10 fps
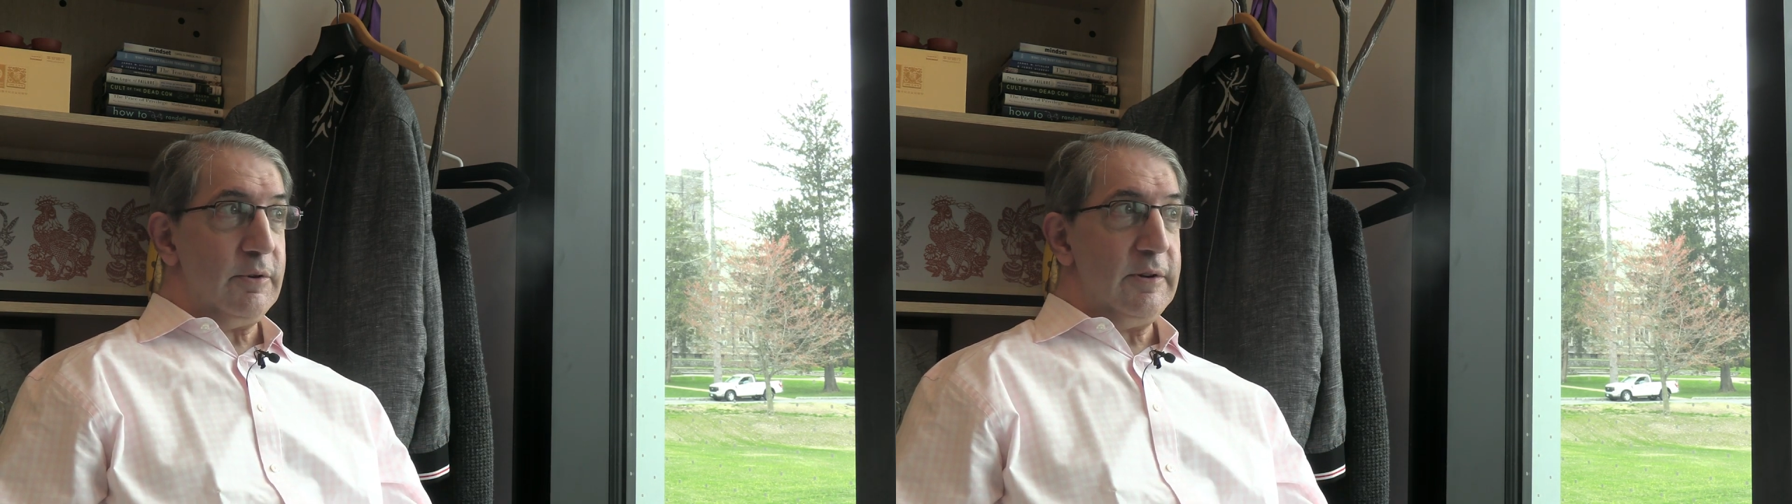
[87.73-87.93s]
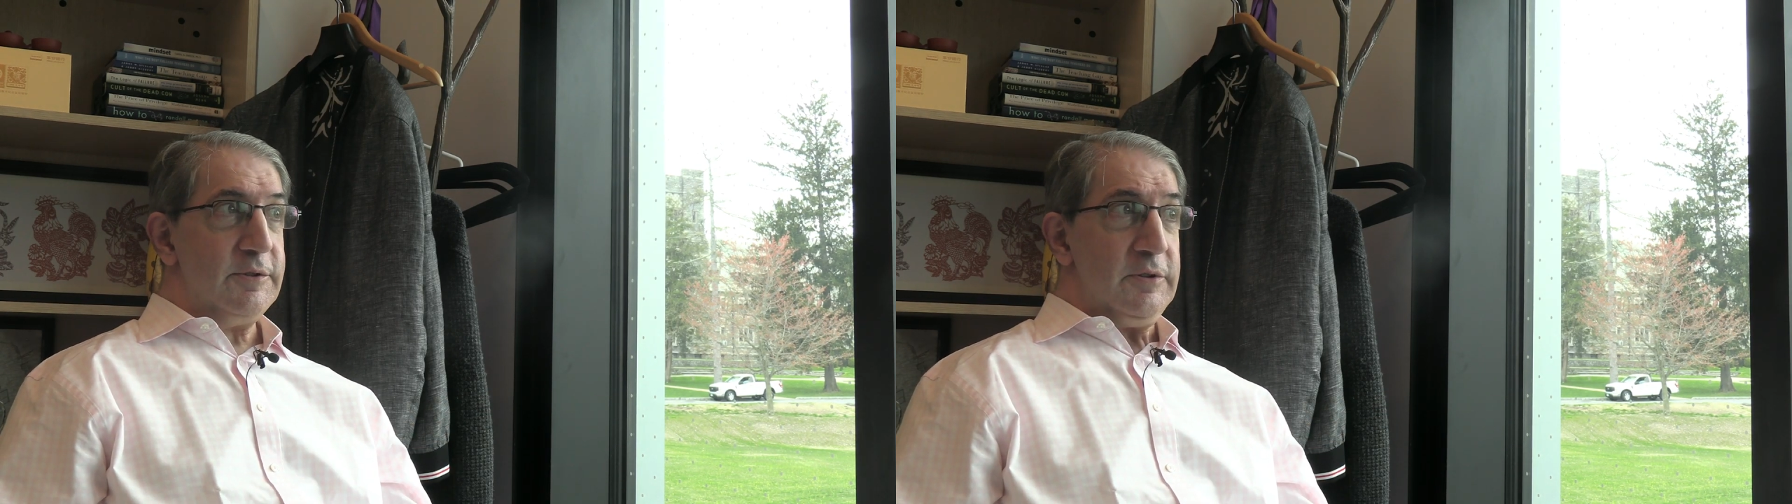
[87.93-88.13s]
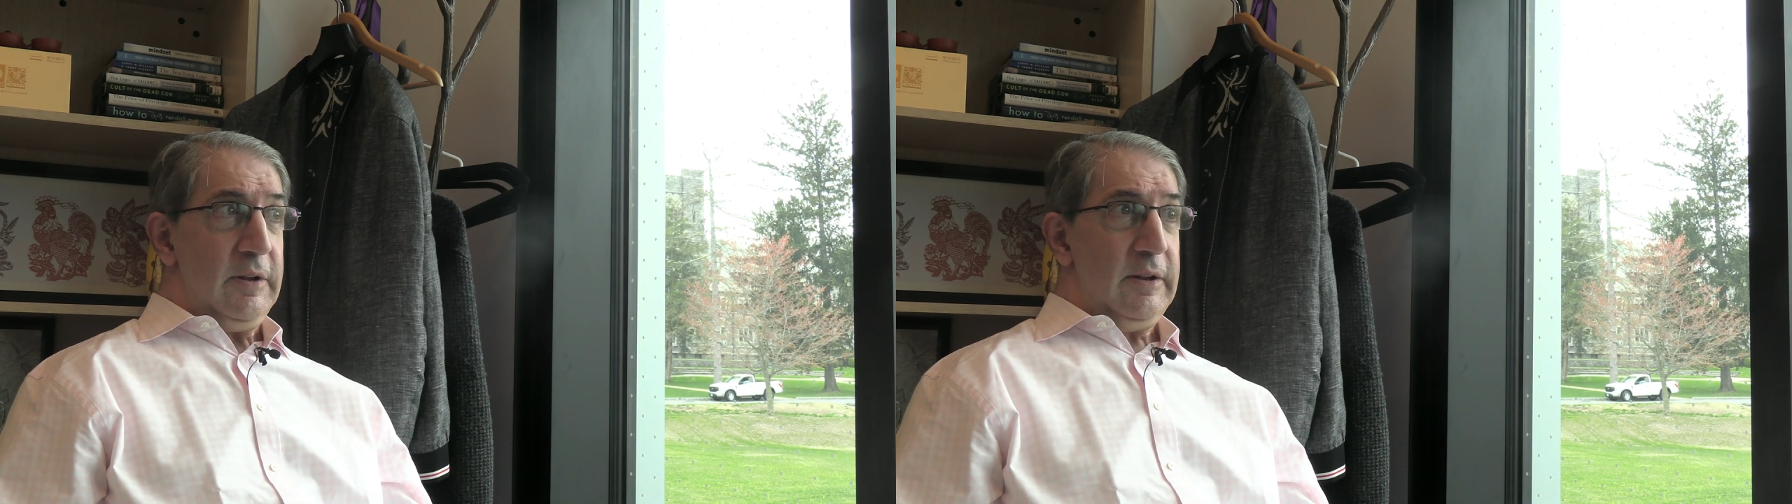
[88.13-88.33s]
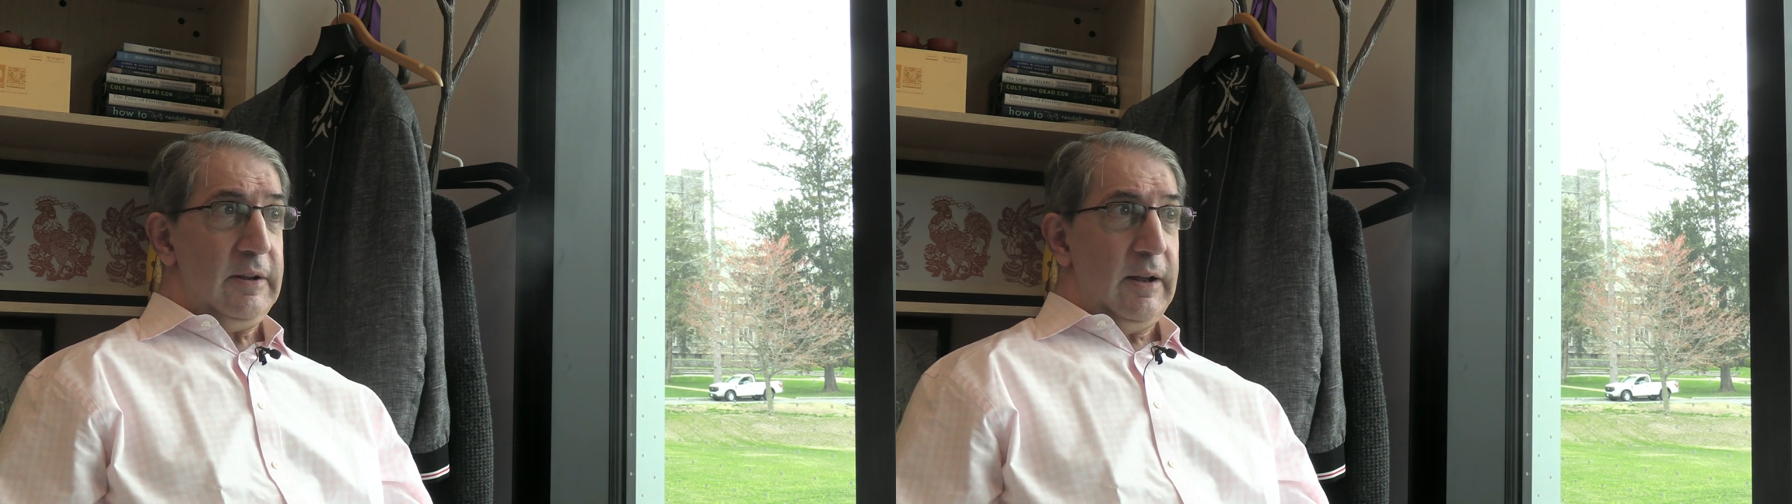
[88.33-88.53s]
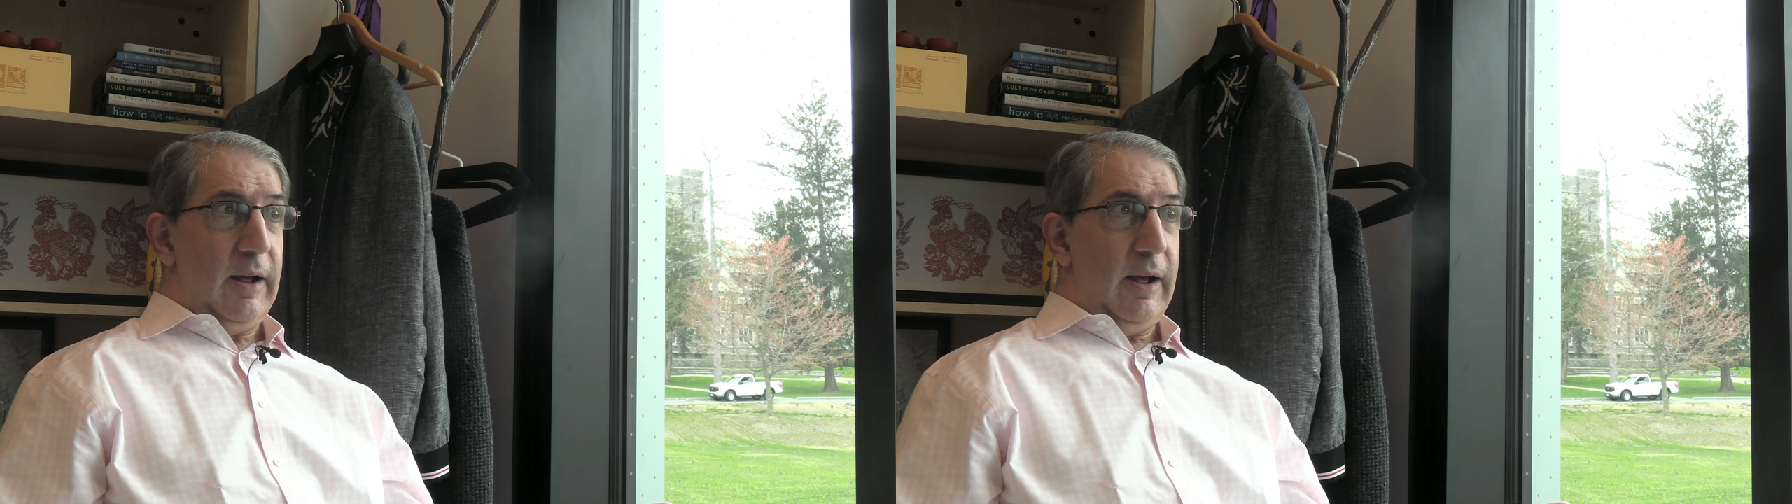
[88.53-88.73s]
bridge
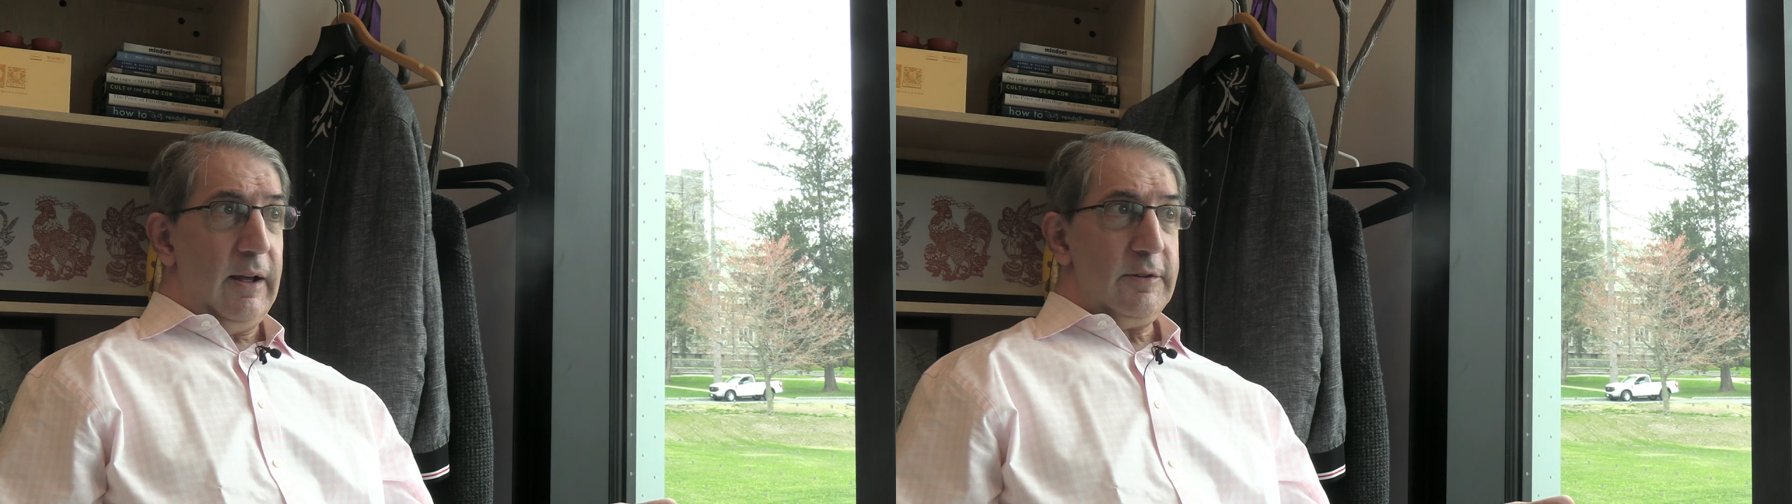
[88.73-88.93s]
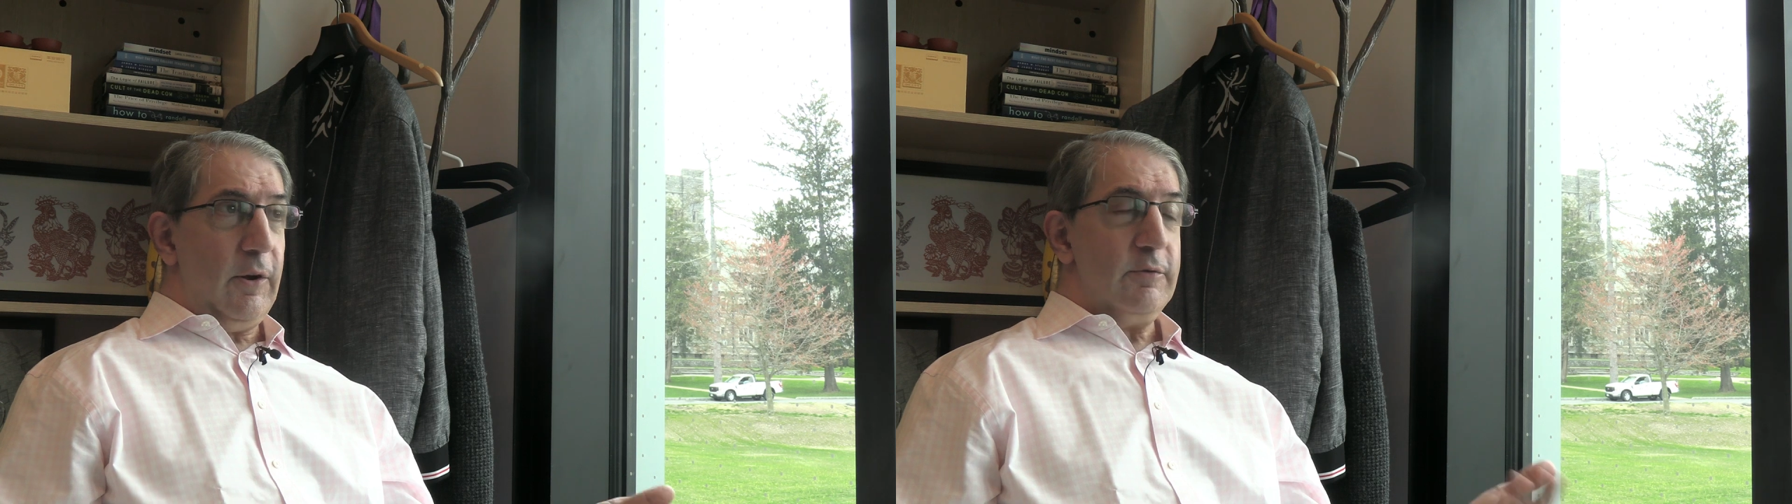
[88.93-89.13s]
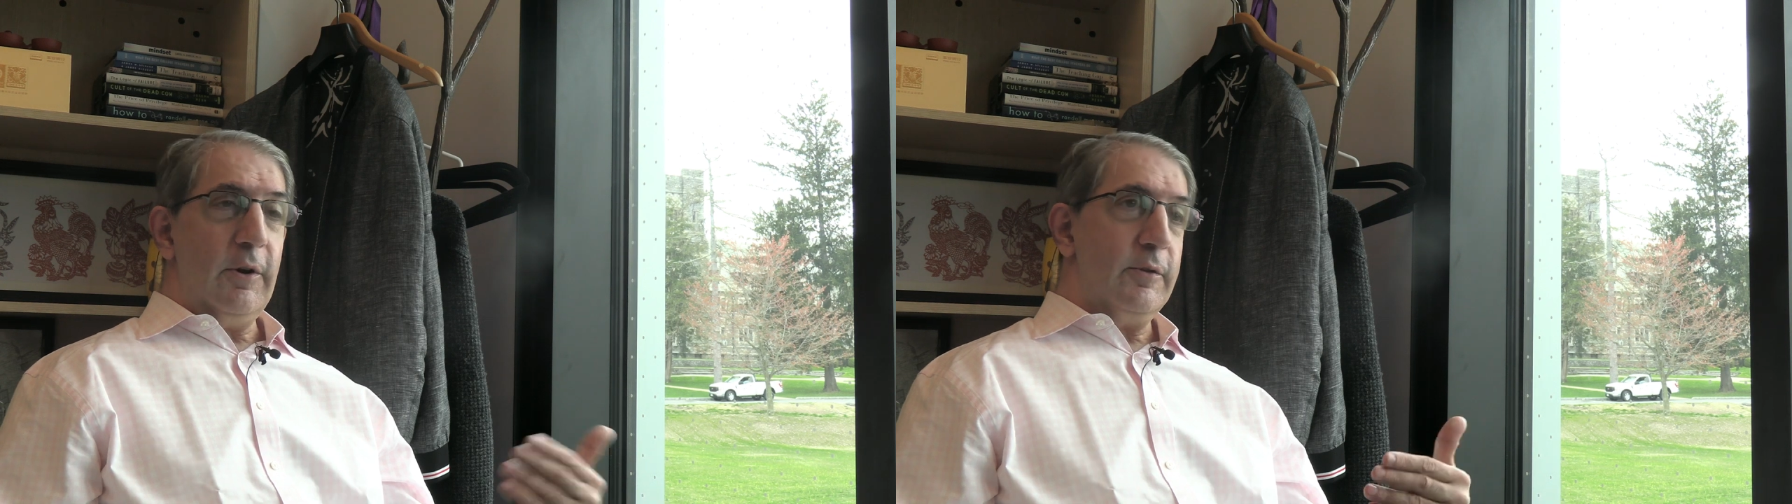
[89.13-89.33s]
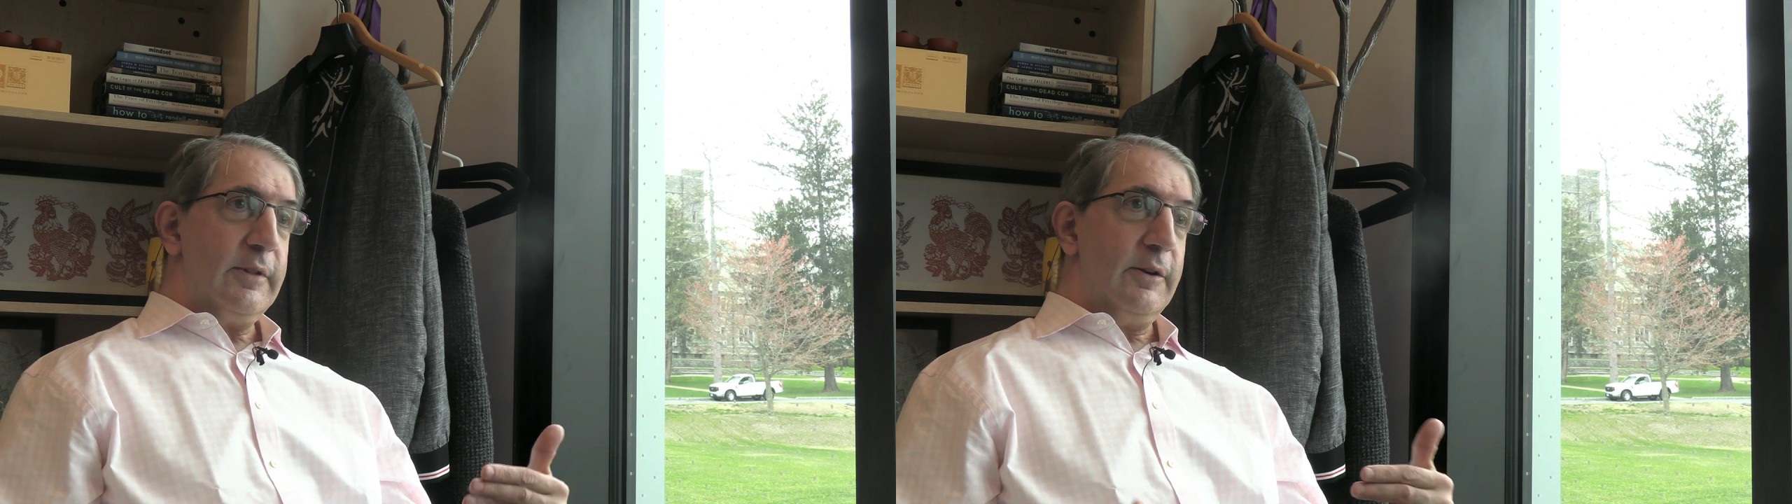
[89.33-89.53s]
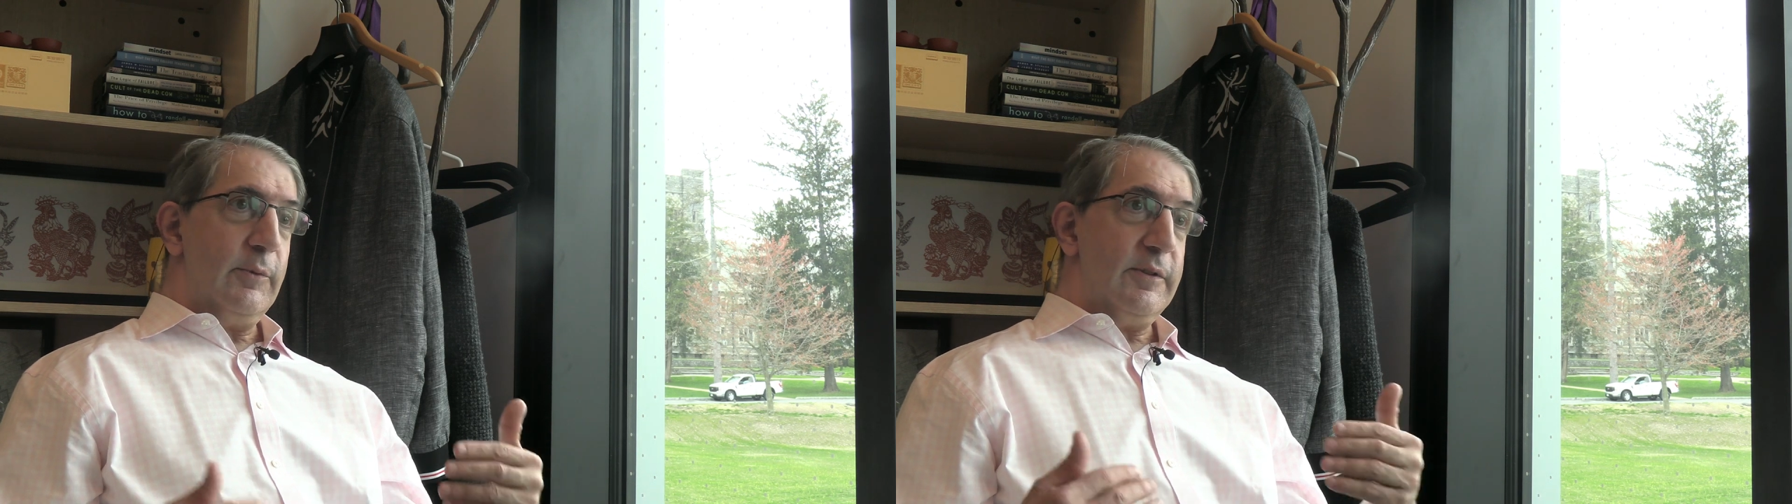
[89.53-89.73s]
don't
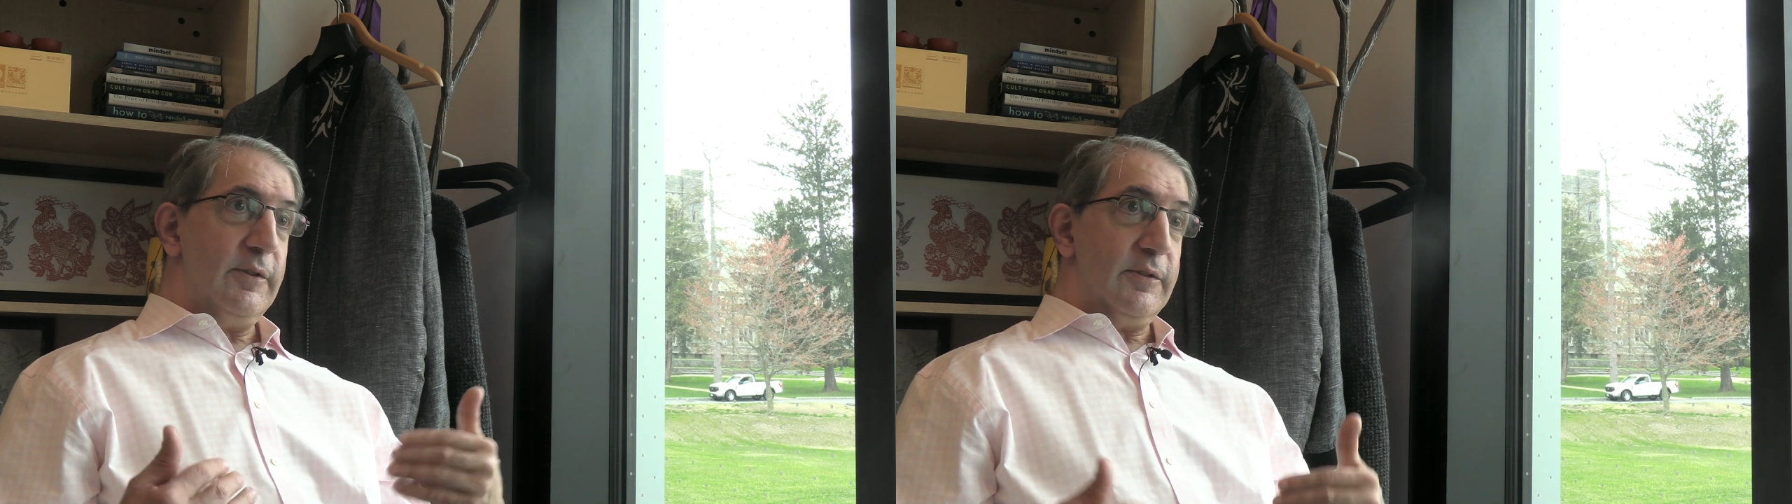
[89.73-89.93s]
know that it was